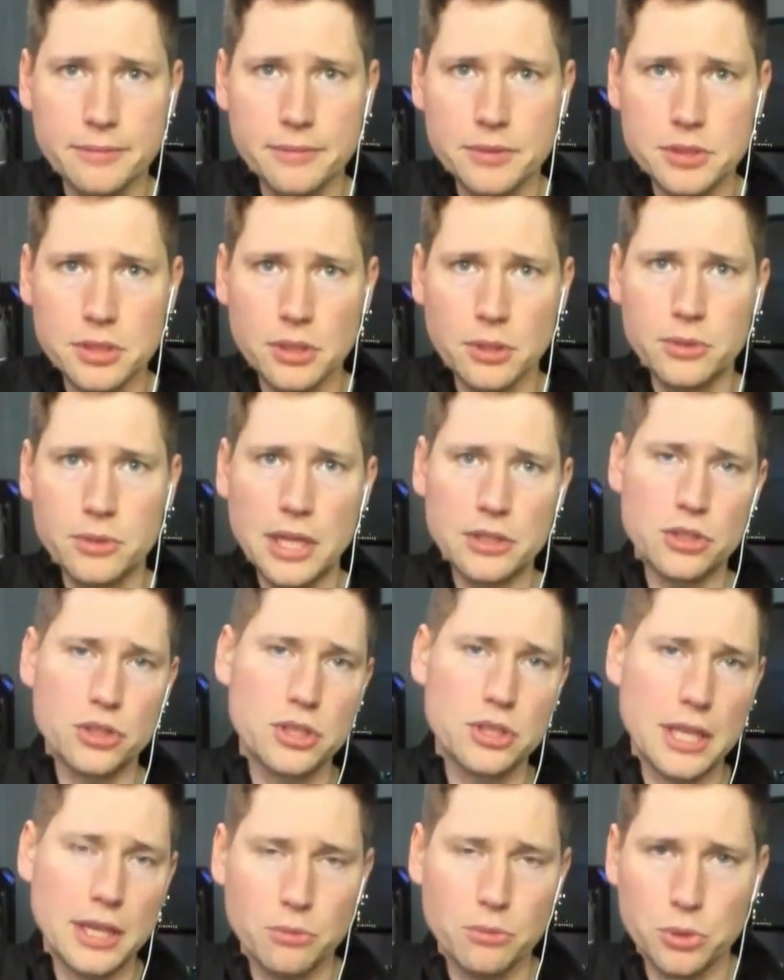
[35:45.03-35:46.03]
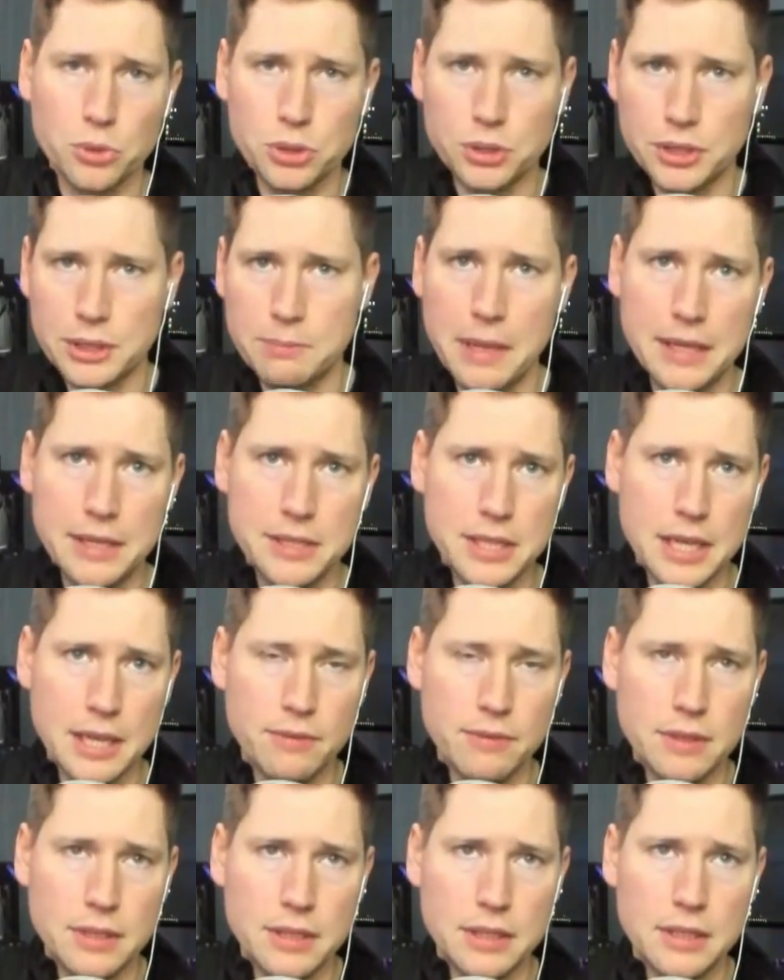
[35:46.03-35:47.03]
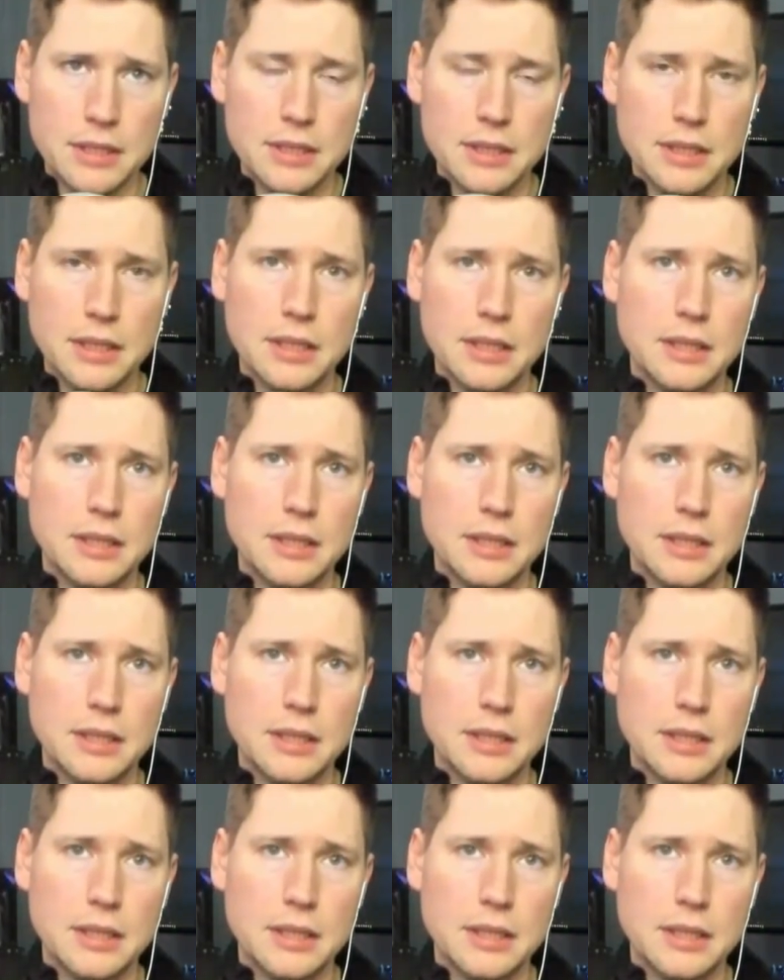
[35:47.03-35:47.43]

So not just that really bass-heavy